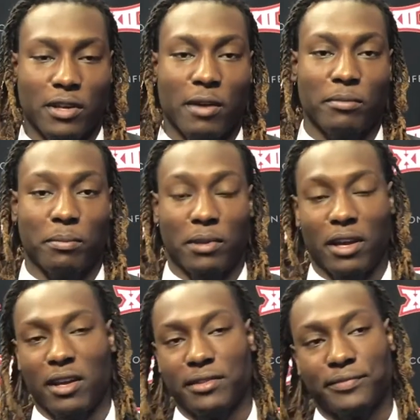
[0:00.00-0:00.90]
comes to play
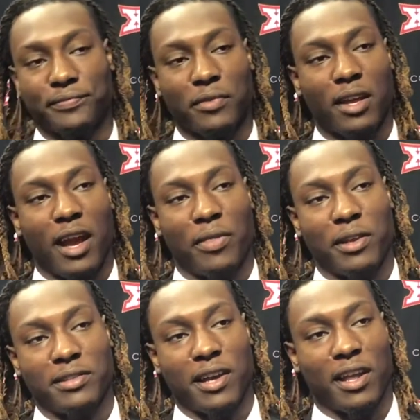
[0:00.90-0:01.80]
us, I think
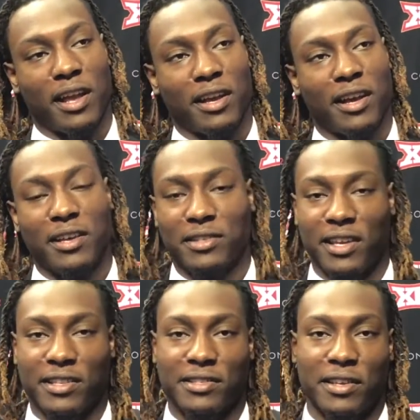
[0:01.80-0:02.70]
it's kind of like us
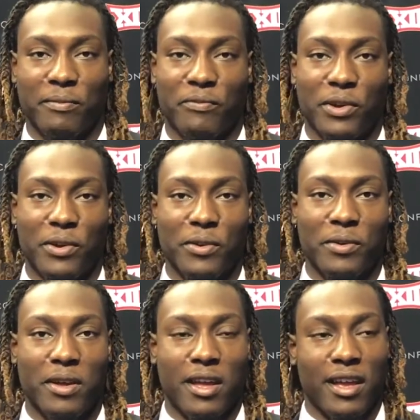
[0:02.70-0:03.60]
against them thing.
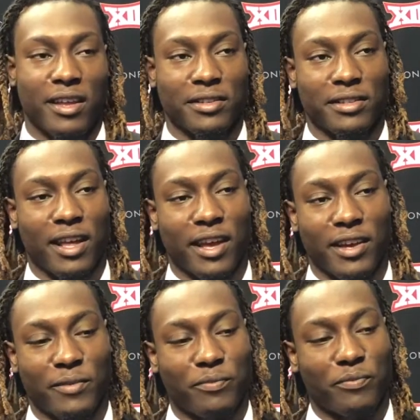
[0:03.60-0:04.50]
And it's like,
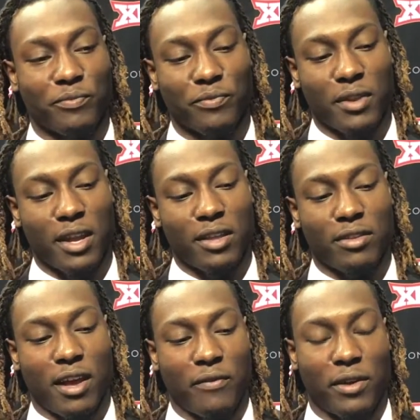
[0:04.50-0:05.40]

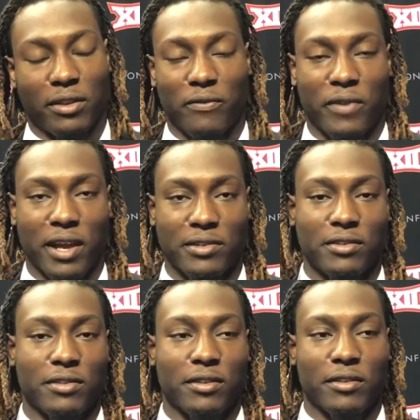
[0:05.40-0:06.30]
I feel like the
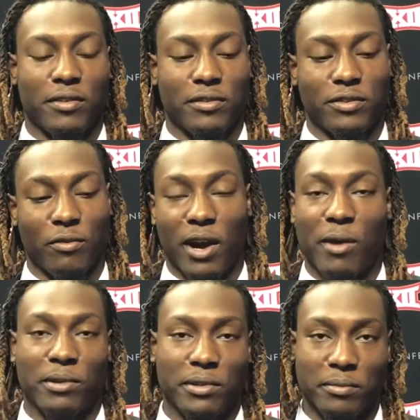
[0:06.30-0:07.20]
fans
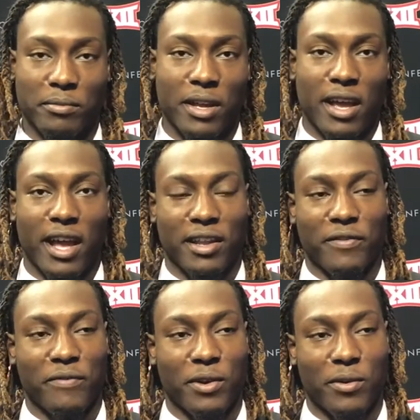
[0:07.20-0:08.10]
surround him and they
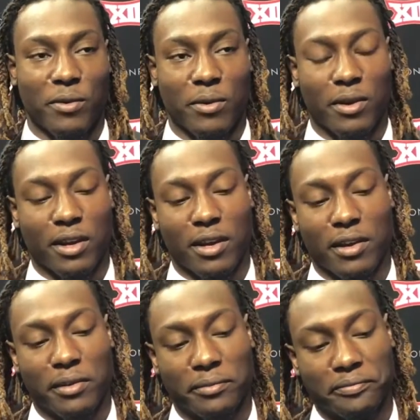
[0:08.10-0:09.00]
feel
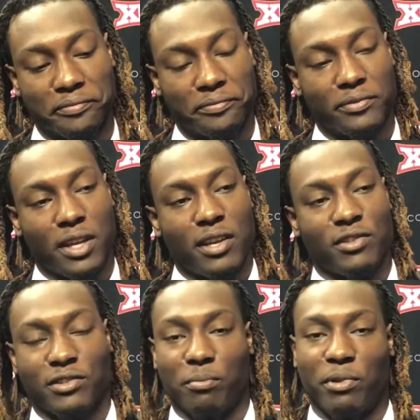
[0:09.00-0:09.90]
uh,
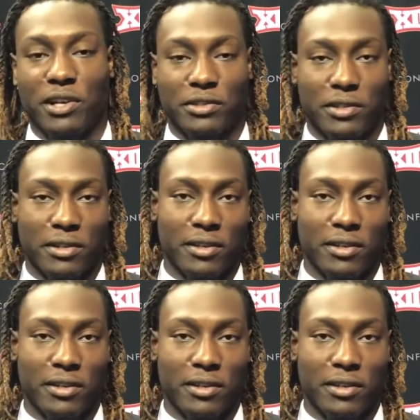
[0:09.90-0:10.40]
just the pressure.